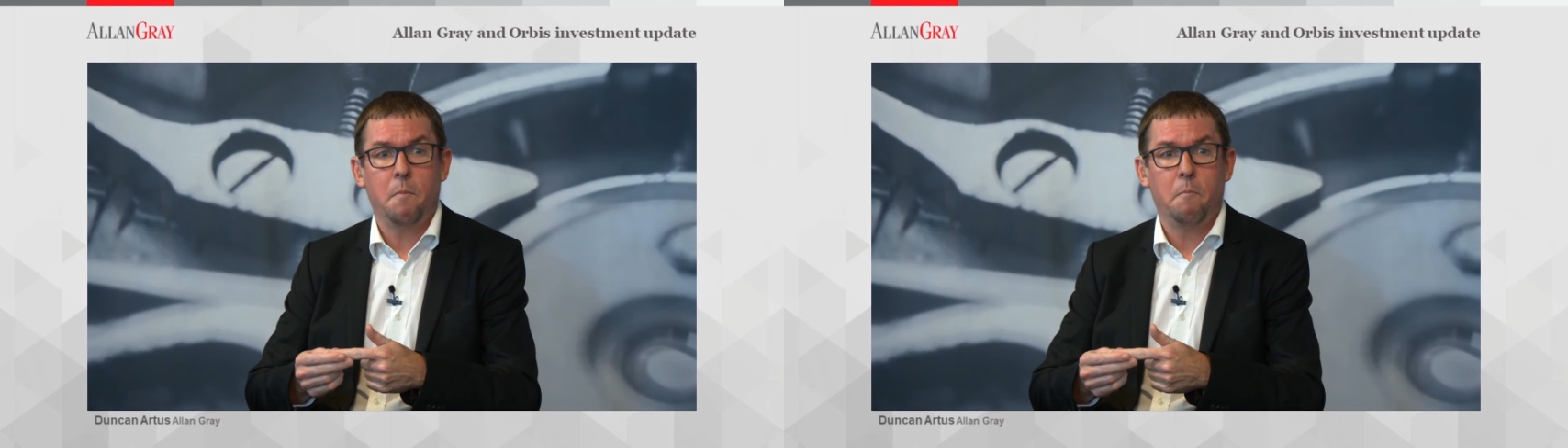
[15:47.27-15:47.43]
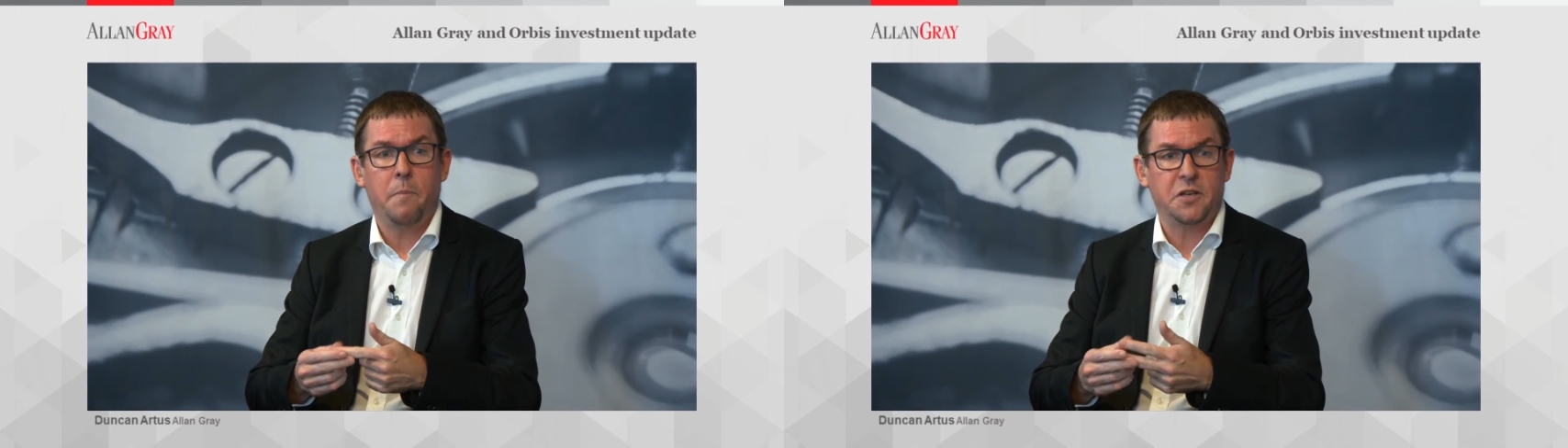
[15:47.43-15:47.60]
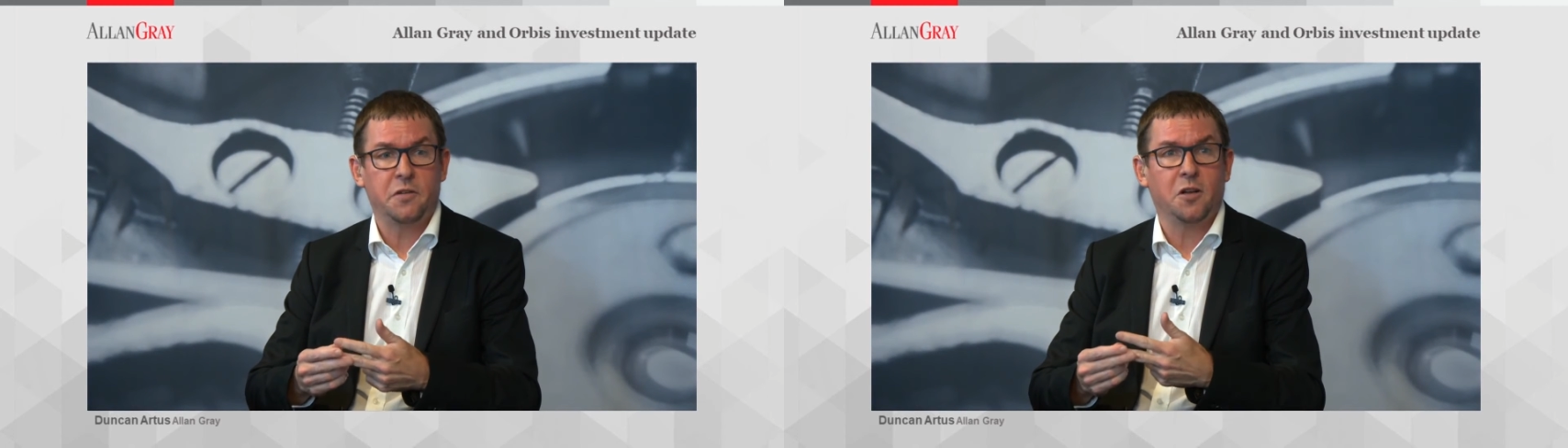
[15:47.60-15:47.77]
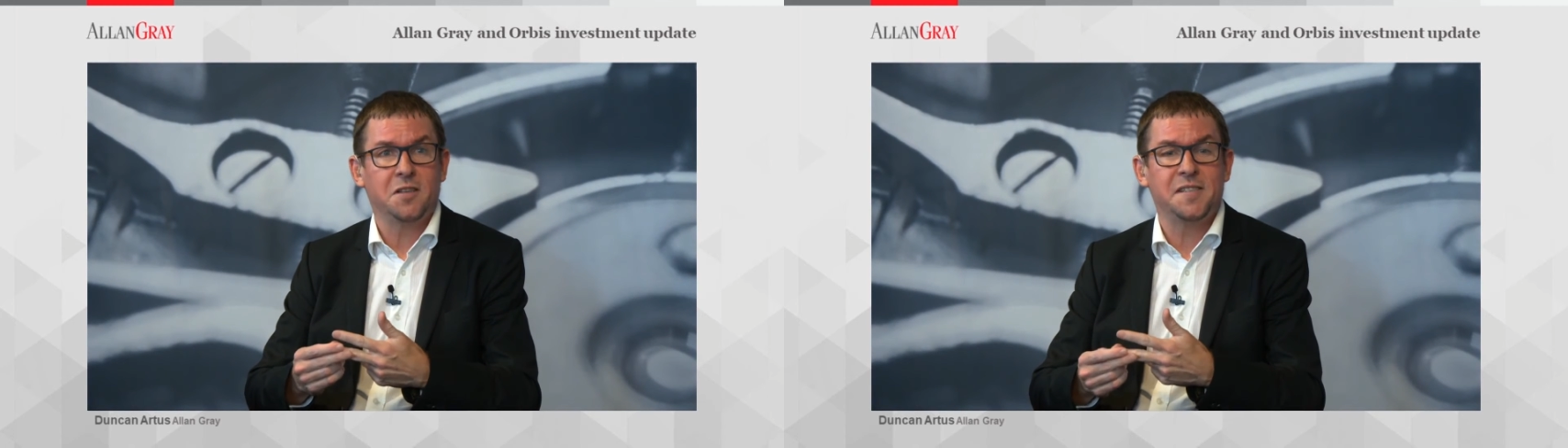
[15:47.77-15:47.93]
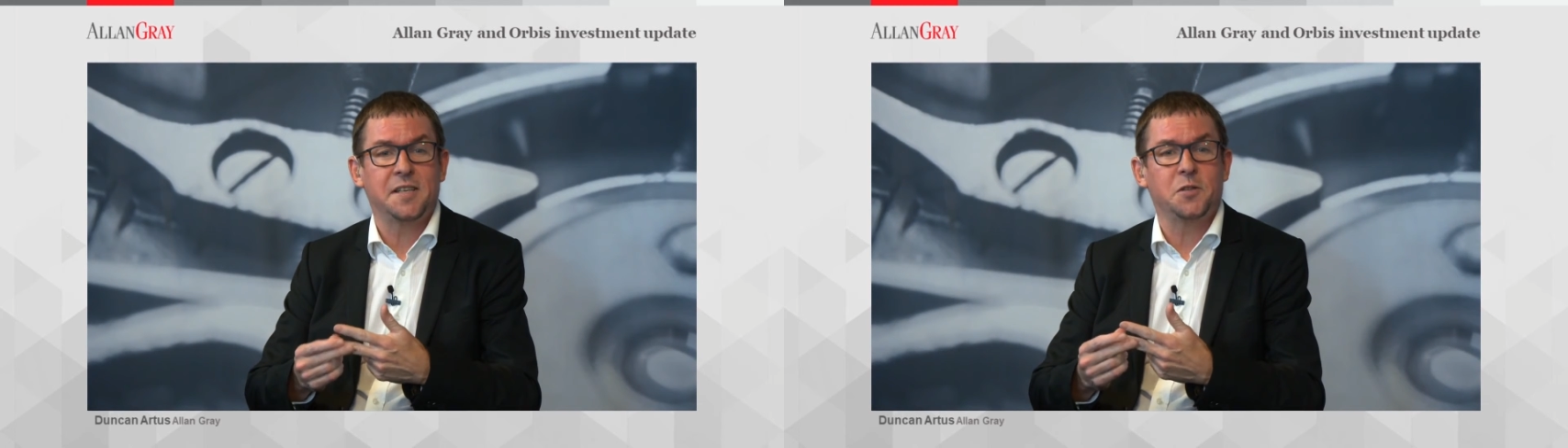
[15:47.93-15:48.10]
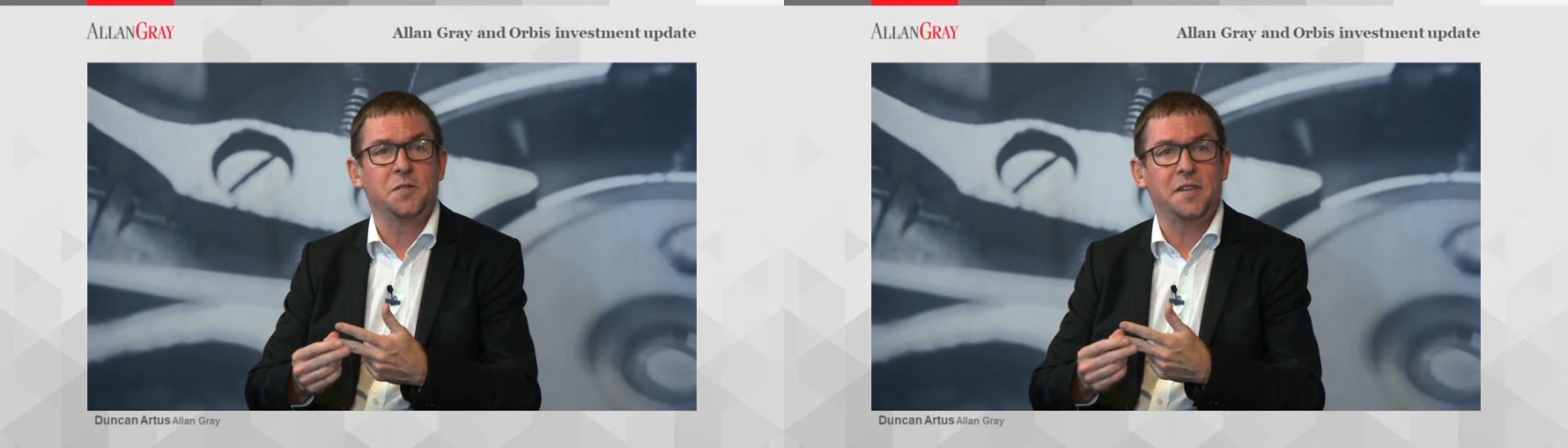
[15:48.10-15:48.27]
But you've got
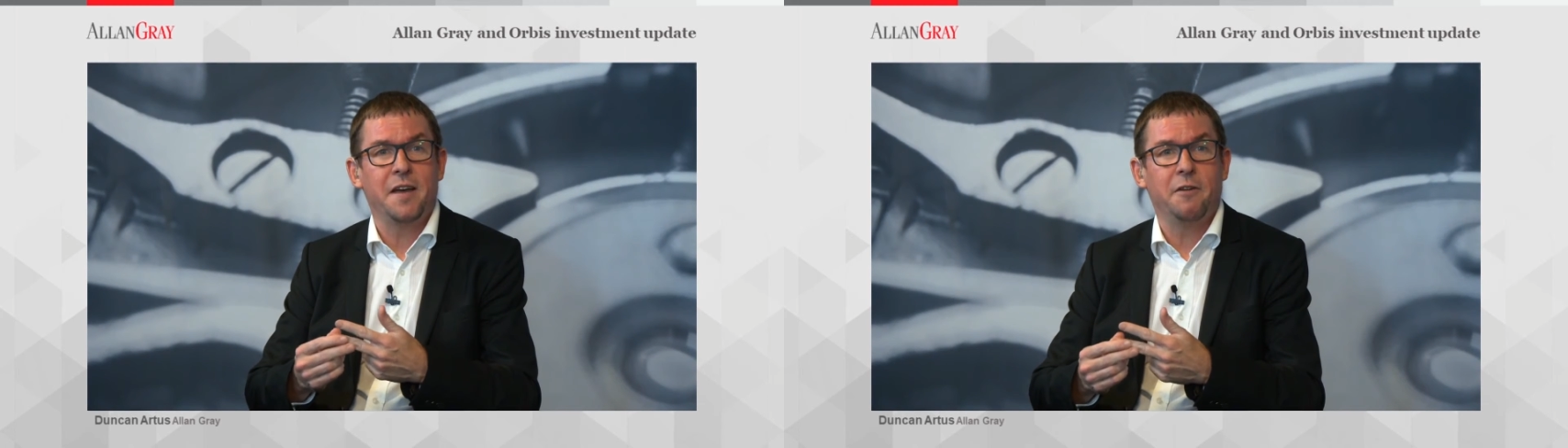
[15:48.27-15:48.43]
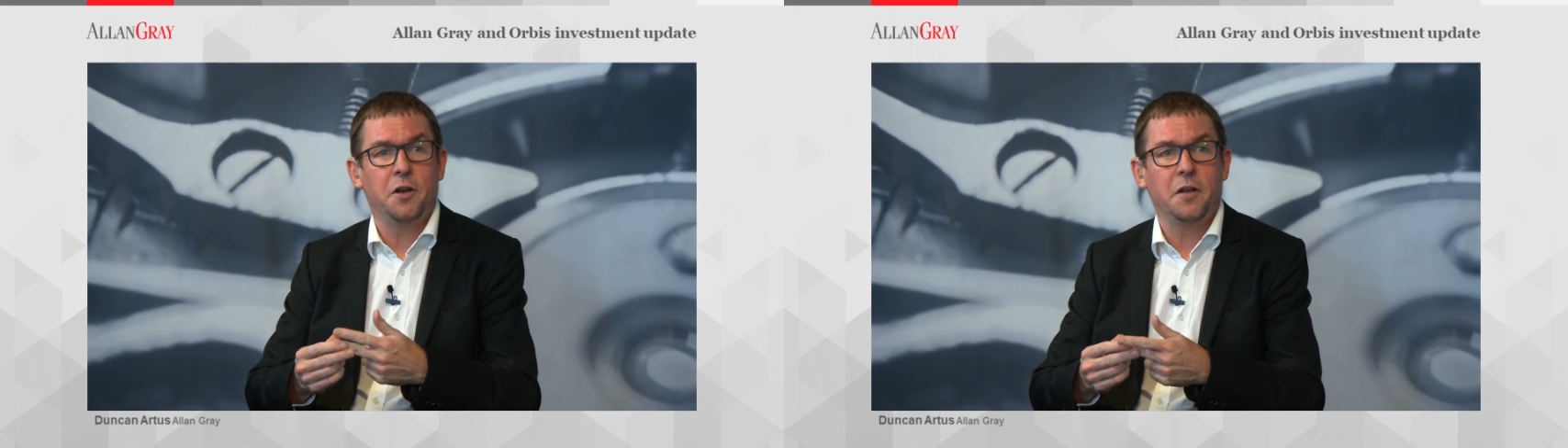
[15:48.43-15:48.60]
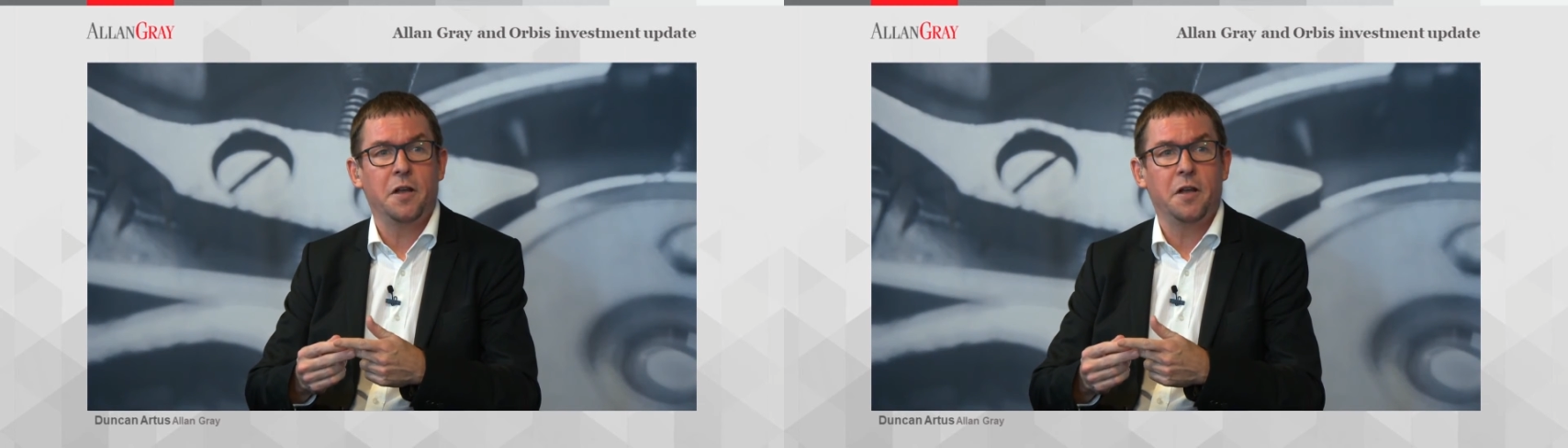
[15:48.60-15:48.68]
6 or 7,